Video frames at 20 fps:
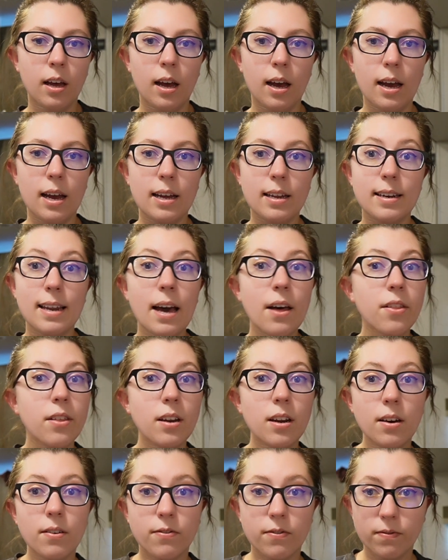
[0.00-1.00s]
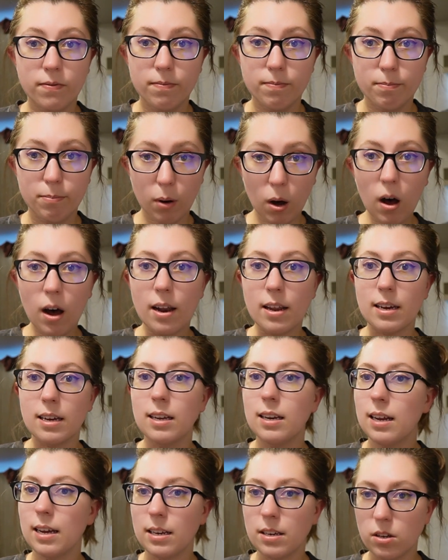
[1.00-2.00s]
And now that I've bought
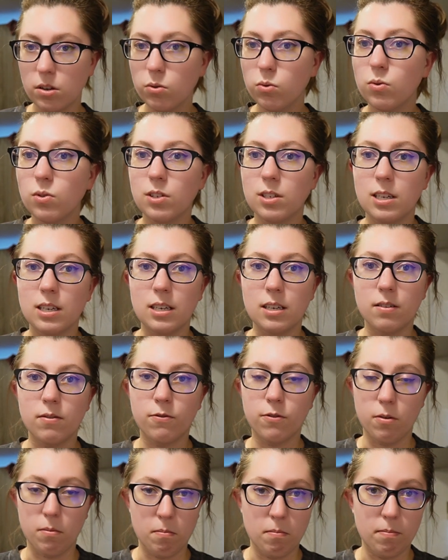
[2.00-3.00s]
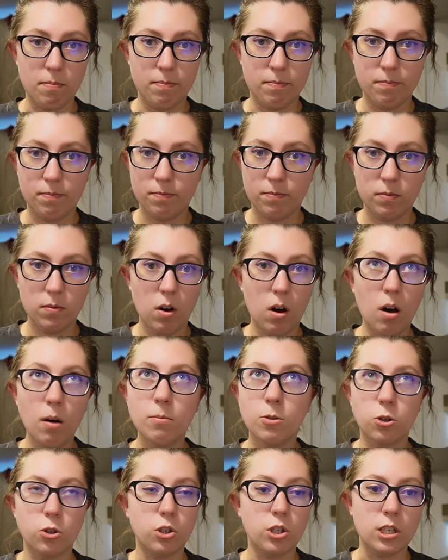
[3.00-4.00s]
it and used it for
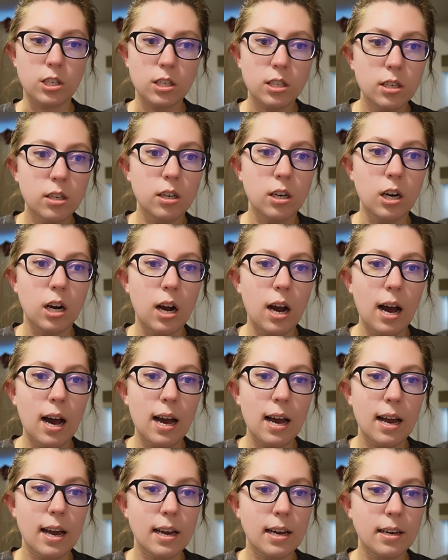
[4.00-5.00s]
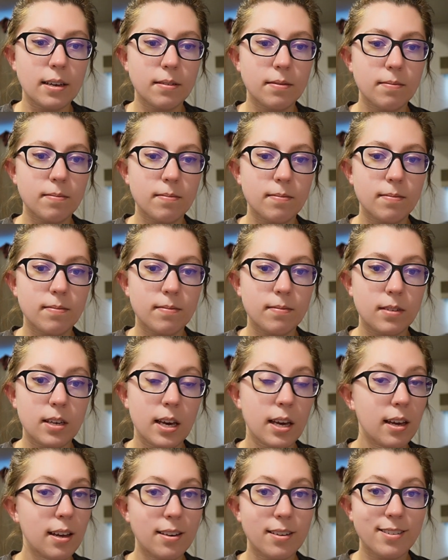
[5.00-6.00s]
almost a year, I
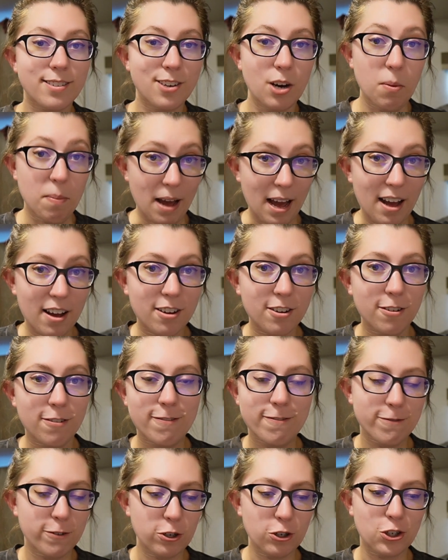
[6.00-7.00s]
can't go back, for